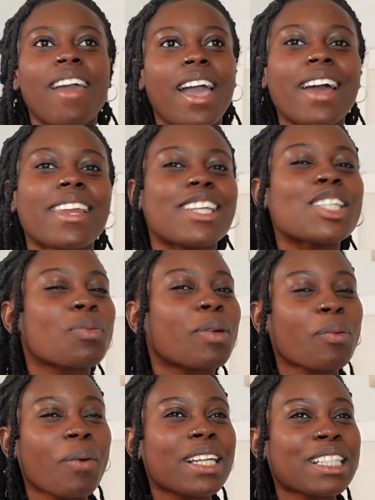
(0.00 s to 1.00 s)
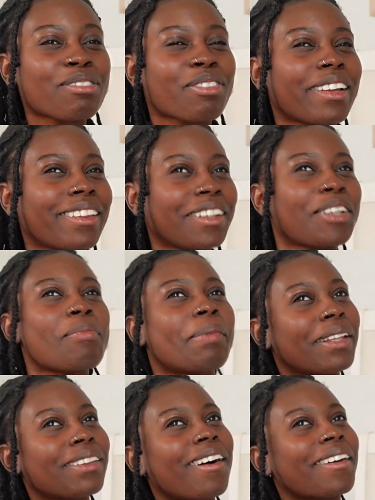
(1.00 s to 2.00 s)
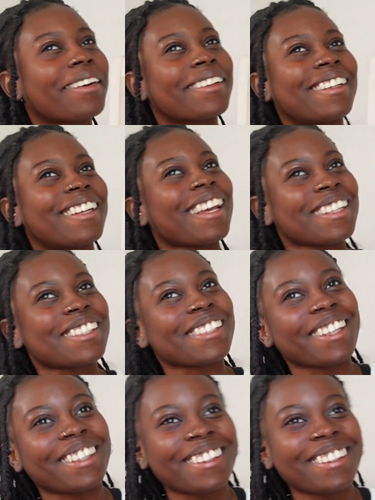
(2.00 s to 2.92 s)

And I just want to watch it for a little bit longer than I should.